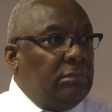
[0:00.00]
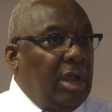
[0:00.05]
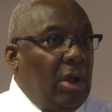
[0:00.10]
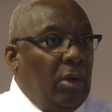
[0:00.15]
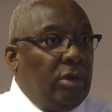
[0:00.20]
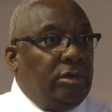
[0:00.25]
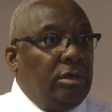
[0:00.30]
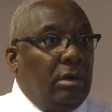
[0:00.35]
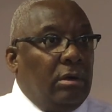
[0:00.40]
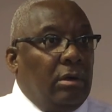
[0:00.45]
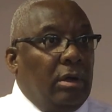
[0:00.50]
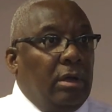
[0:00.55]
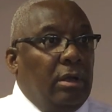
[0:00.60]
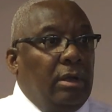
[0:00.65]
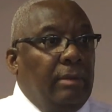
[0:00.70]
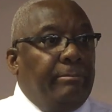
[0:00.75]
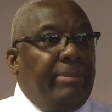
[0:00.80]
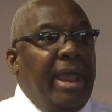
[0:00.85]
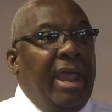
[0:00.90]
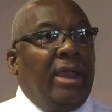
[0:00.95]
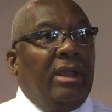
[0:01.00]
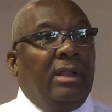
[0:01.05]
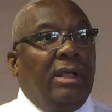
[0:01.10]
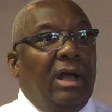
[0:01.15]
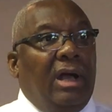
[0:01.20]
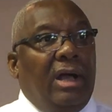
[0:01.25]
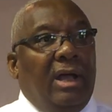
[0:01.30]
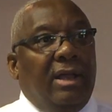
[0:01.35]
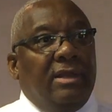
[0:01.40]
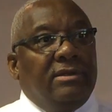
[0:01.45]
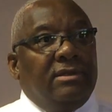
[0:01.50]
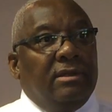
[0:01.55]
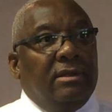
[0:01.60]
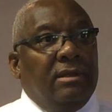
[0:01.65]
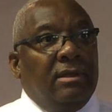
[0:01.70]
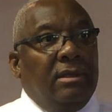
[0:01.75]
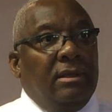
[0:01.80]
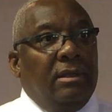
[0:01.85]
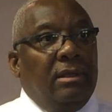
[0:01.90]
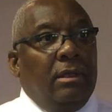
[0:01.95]
territory and pagan gods,
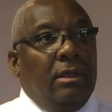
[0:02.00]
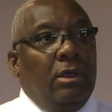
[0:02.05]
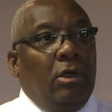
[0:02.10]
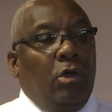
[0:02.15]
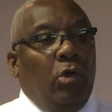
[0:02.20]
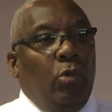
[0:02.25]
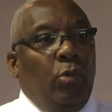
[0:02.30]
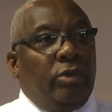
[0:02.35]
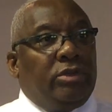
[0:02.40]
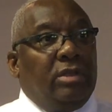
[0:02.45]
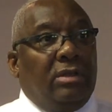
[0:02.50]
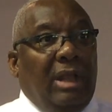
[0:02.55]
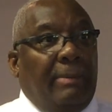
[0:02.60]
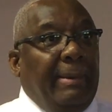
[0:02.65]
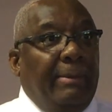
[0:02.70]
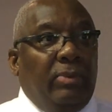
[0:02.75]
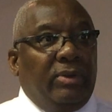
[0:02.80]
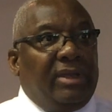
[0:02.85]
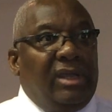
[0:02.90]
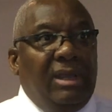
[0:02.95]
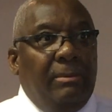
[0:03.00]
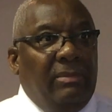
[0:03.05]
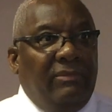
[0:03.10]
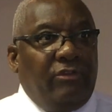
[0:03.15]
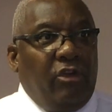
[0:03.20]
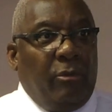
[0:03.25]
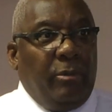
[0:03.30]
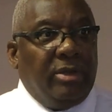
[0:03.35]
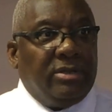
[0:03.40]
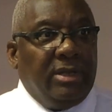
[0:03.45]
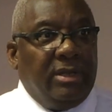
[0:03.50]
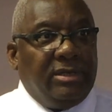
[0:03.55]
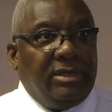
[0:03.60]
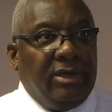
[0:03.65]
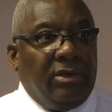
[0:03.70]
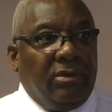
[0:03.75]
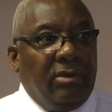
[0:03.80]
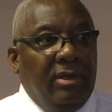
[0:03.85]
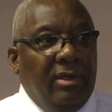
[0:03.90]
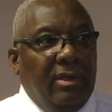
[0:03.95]
which a lot of people are killing pyramids
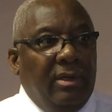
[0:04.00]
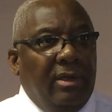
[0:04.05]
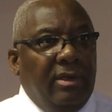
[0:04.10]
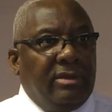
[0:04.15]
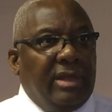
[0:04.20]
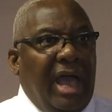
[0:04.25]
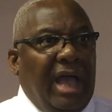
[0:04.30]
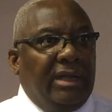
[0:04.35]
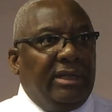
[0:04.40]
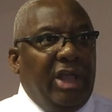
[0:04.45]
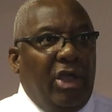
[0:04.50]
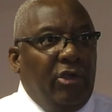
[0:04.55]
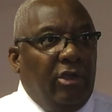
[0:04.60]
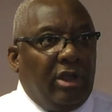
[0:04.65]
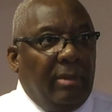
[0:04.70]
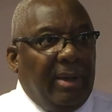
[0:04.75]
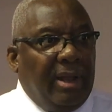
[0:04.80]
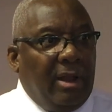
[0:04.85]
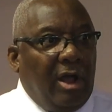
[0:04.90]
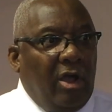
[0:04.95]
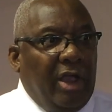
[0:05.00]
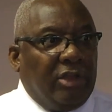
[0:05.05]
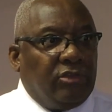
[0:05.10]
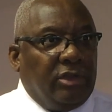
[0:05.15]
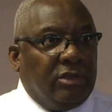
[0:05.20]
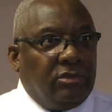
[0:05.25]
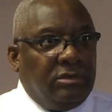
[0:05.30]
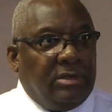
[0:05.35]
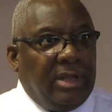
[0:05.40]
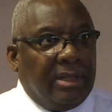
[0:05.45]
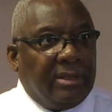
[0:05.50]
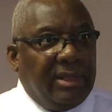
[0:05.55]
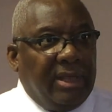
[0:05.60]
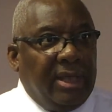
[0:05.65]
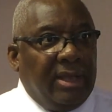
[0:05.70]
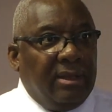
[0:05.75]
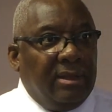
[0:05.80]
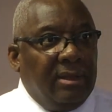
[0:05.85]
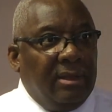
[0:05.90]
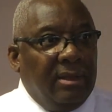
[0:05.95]
here. How dare you talk about our ancestors like
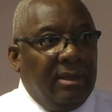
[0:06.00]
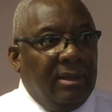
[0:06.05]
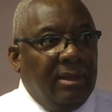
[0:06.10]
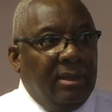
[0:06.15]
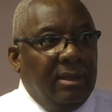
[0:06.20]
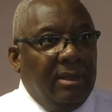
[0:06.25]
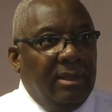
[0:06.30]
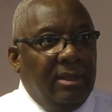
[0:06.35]
that?